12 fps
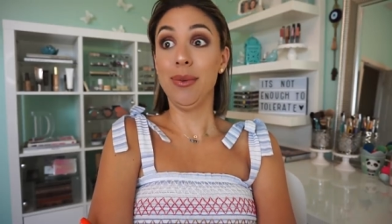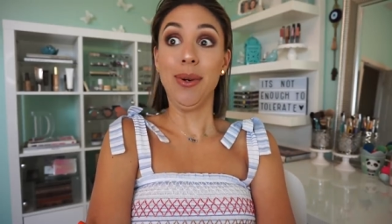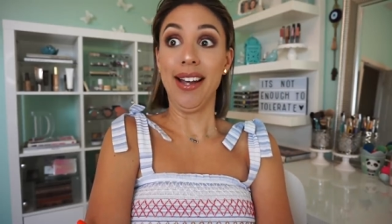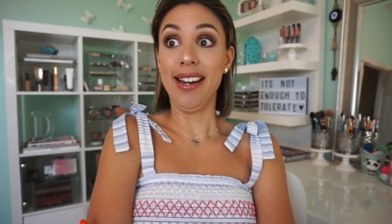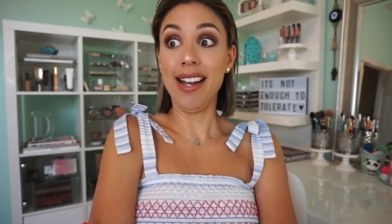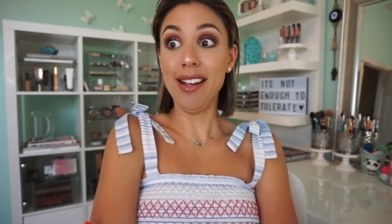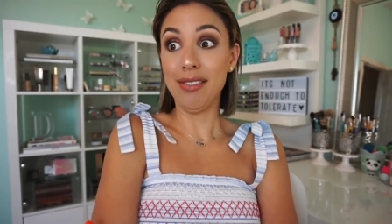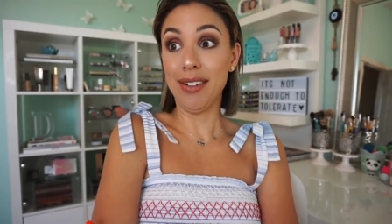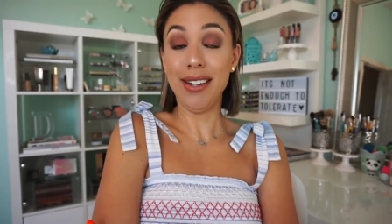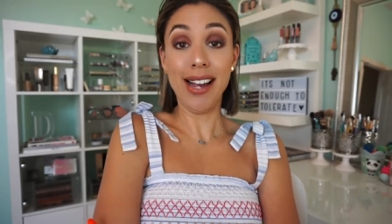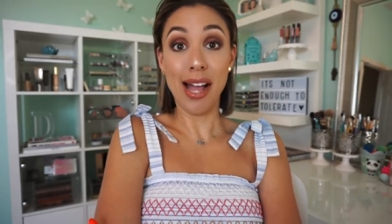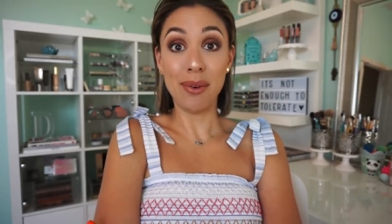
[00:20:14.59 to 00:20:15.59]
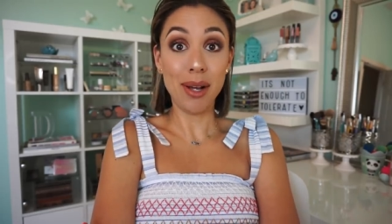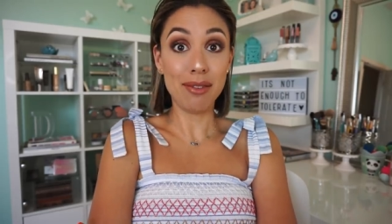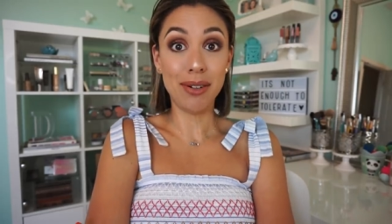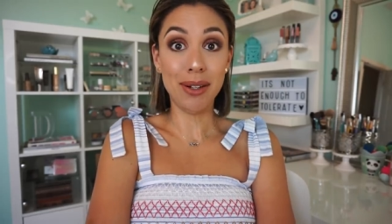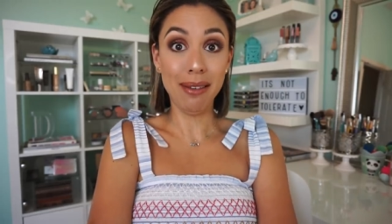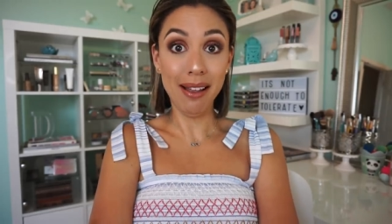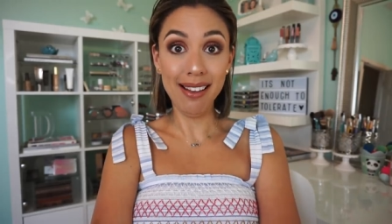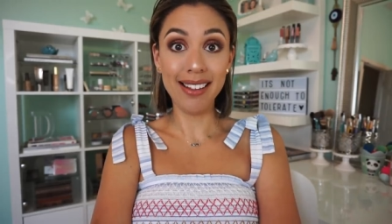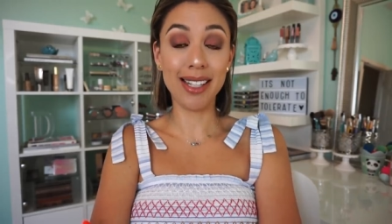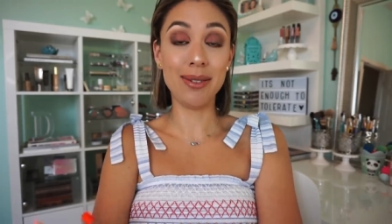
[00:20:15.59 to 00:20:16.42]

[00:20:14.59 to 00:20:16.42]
whenever, however long.